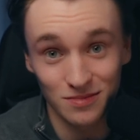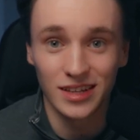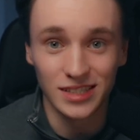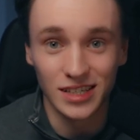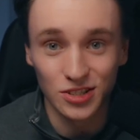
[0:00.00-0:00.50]

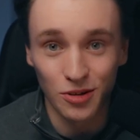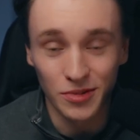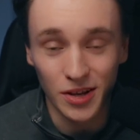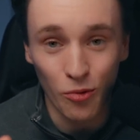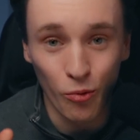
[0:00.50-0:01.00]
This is
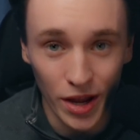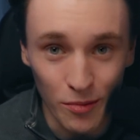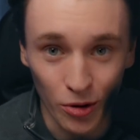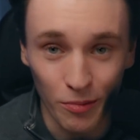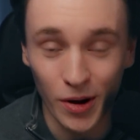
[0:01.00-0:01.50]
something way
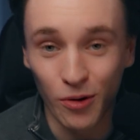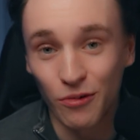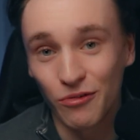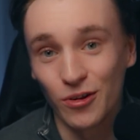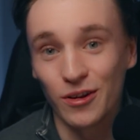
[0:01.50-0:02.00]
more
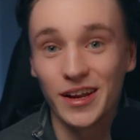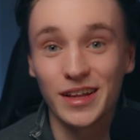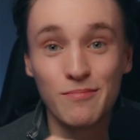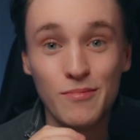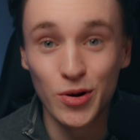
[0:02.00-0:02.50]
powerful
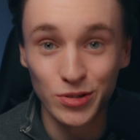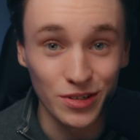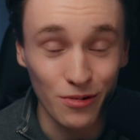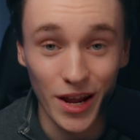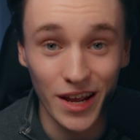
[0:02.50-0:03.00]
that most
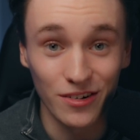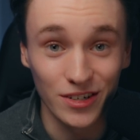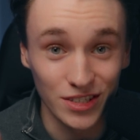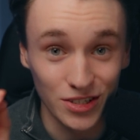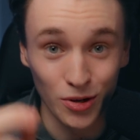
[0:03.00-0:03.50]

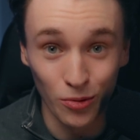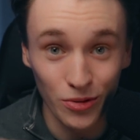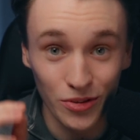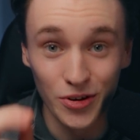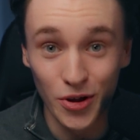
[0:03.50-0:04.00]
creators
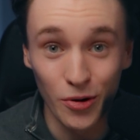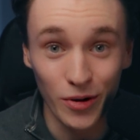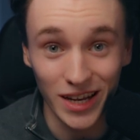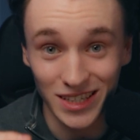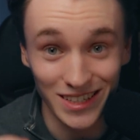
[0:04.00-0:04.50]
don't know
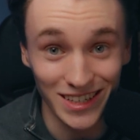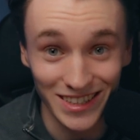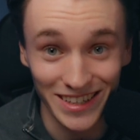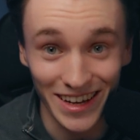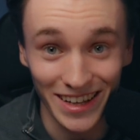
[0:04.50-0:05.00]

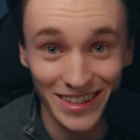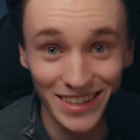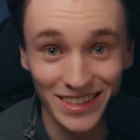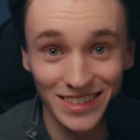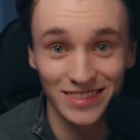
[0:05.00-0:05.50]
exists yet.